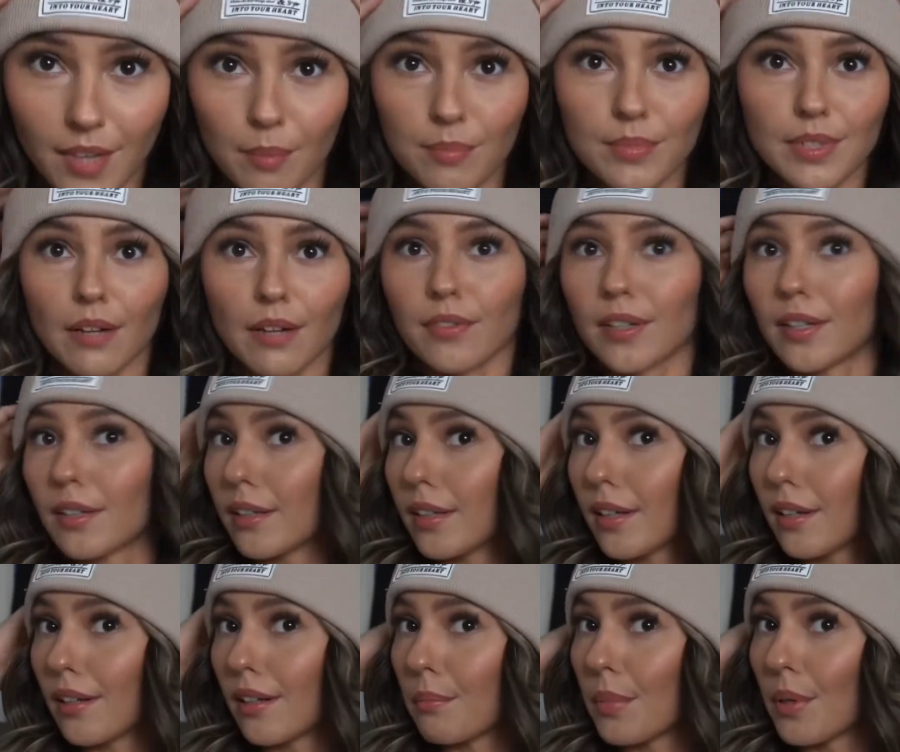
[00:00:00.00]
I'm definitely
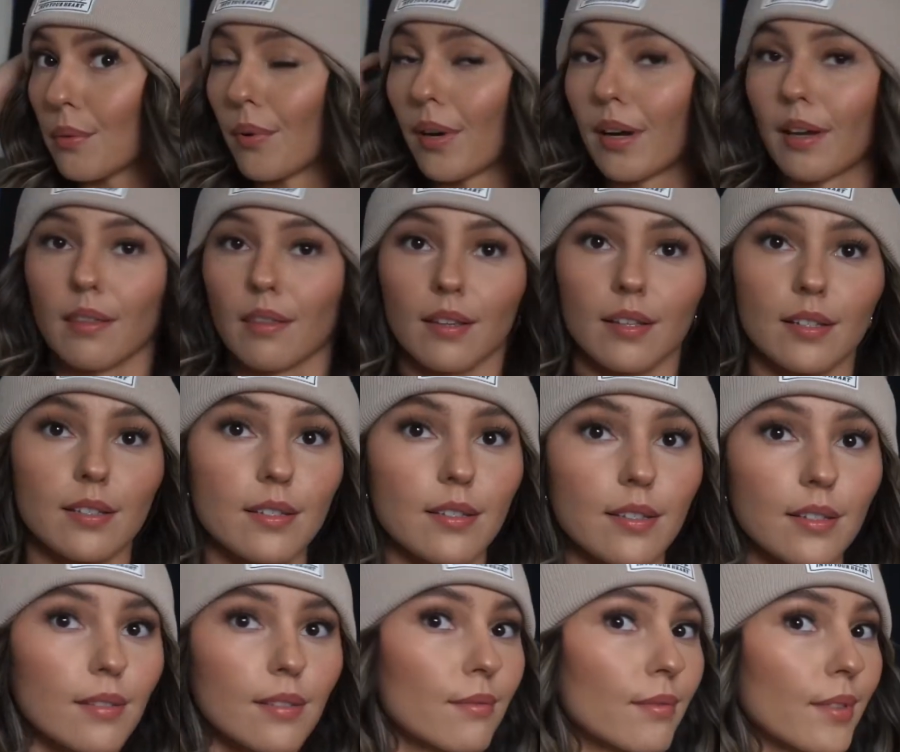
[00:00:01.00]
going to be wearing
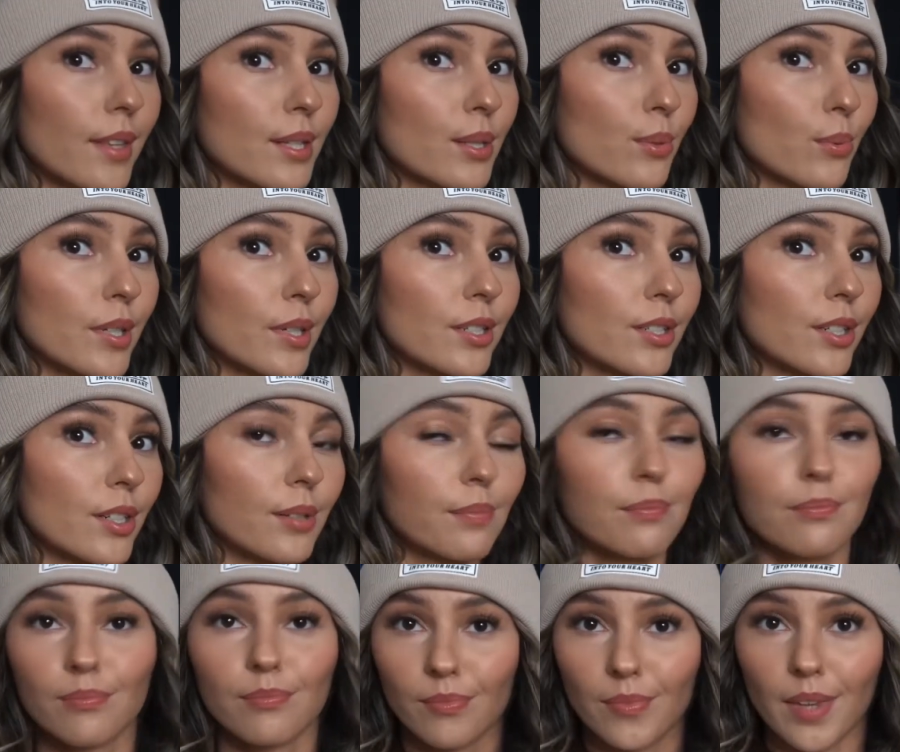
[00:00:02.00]
this this winter
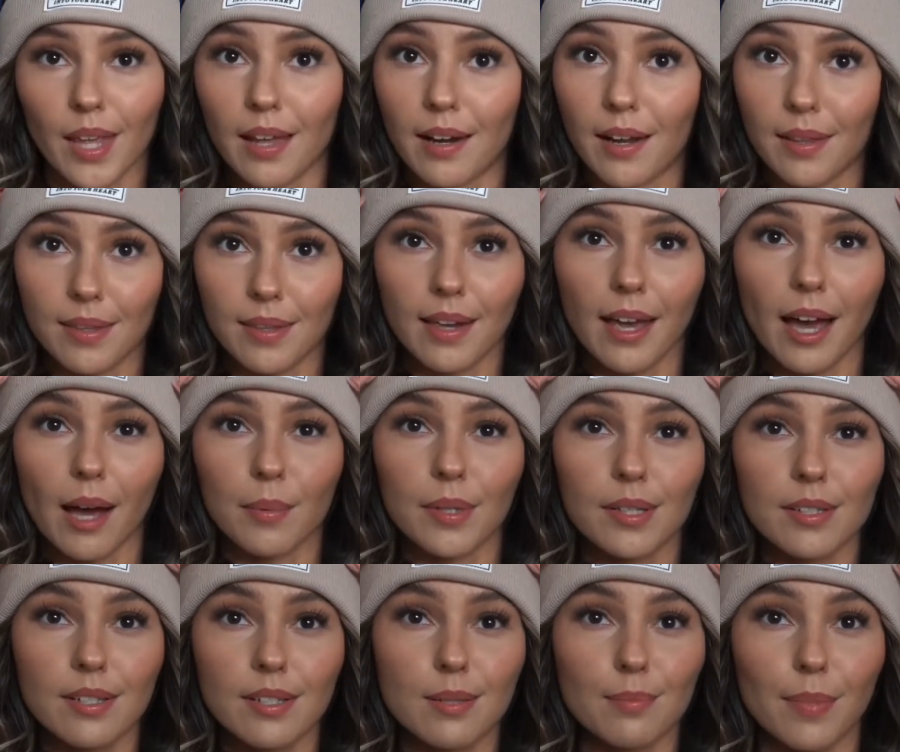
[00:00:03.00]
and at the
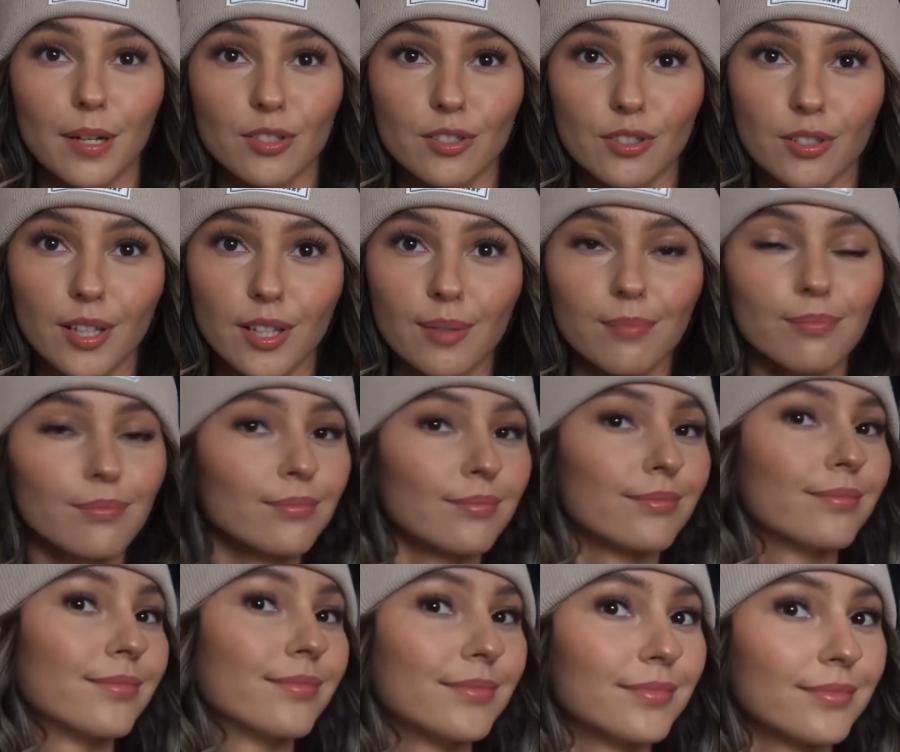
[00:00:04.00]
cabins especially.
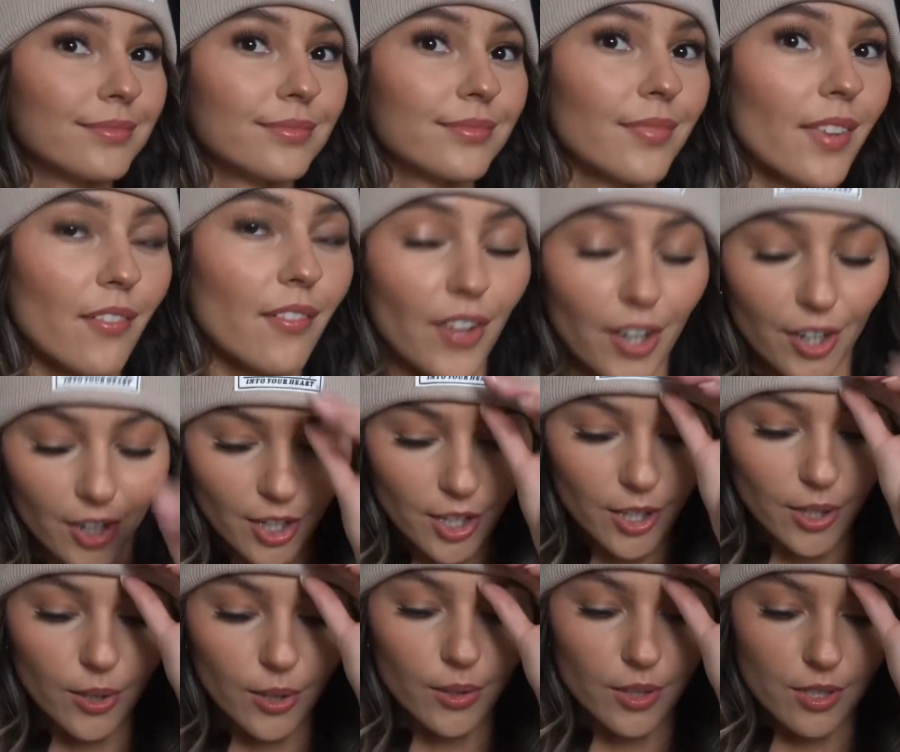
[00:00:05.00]
Very
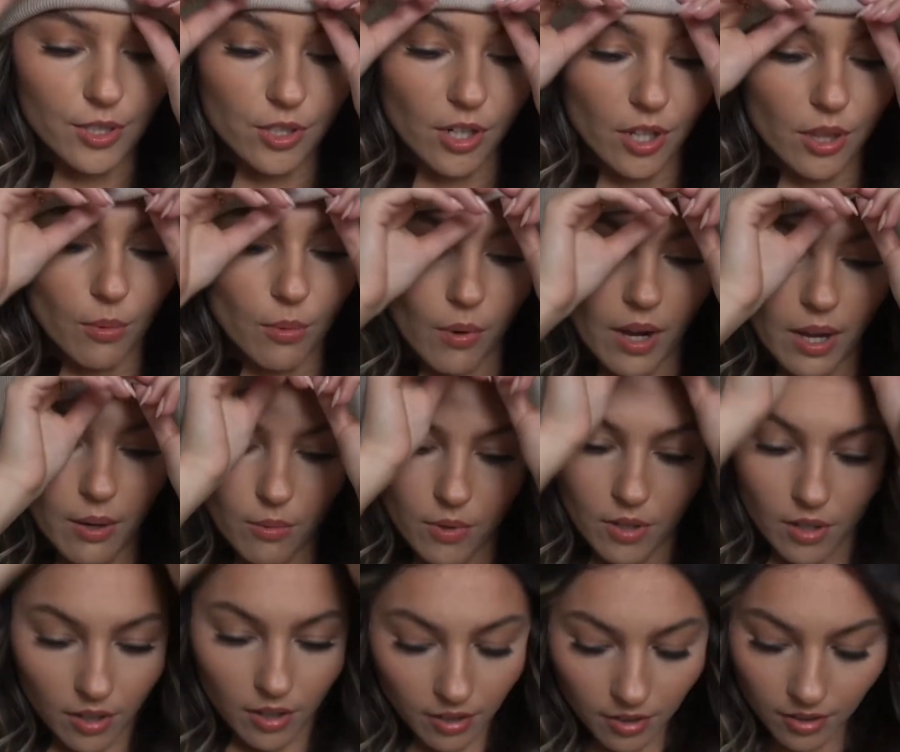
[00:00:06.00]
cute. Let's try the white one
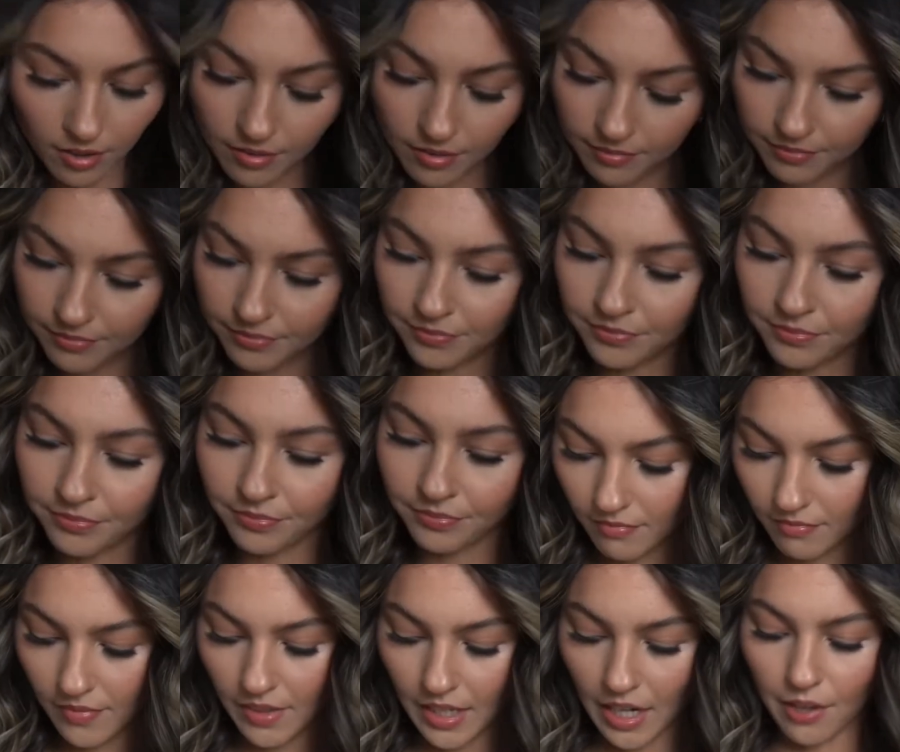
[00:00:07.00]
on.
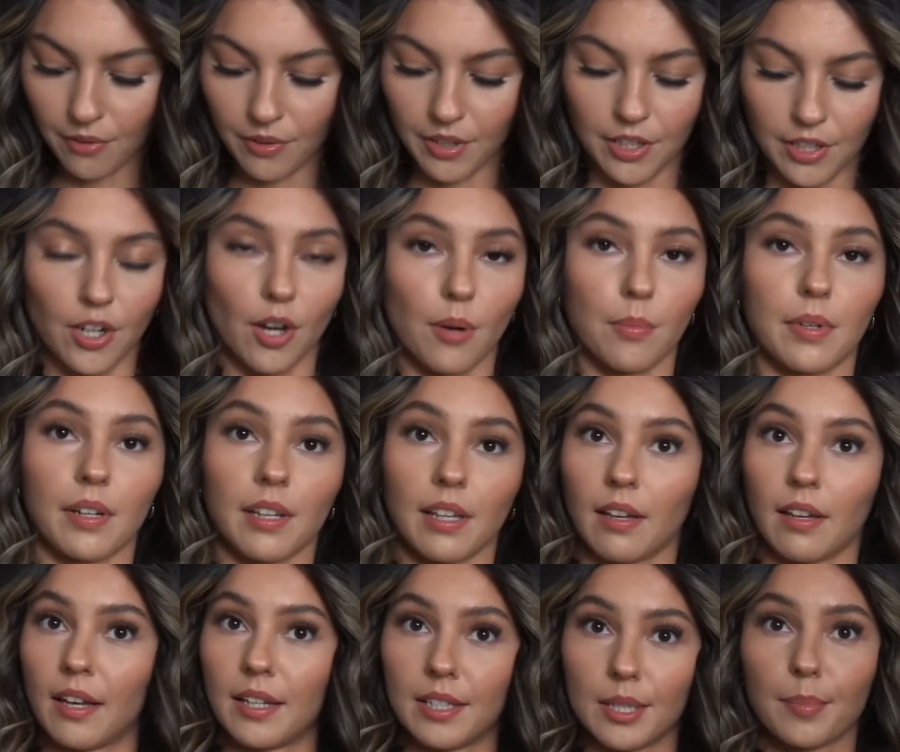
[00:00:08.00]
I already know I'm going to
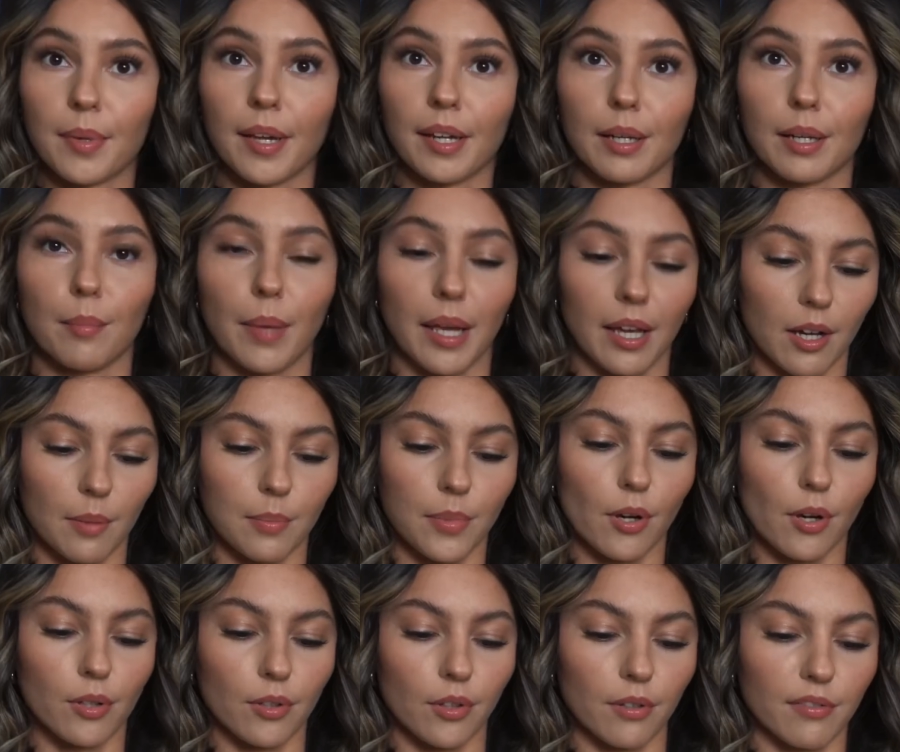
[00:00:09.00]
end up getting makeup
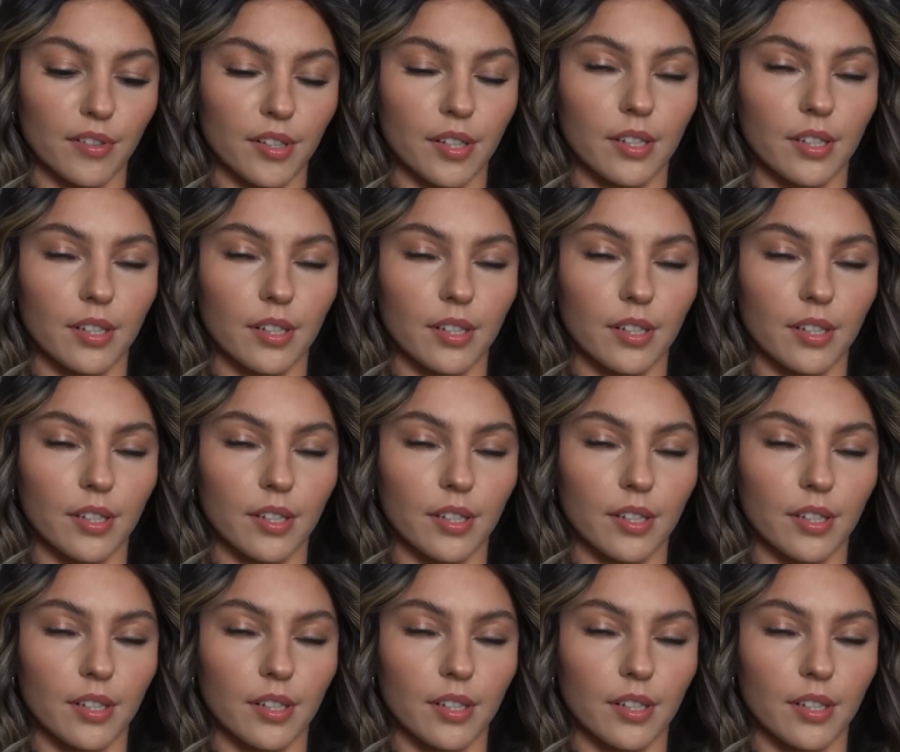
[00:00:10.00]
all over